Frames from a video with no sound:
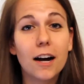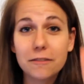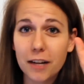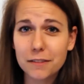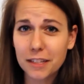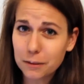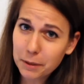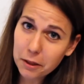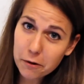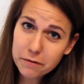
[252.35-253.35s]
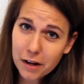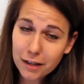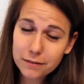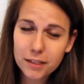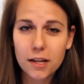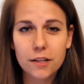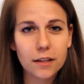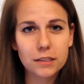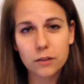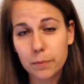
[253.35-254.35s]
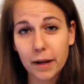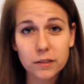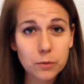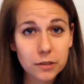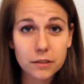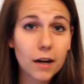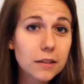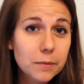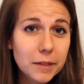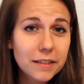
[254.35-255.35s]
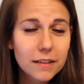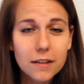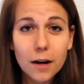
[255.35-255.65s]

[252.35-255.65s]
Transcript: High fives had to be low fives, you had to know a password to talk to me.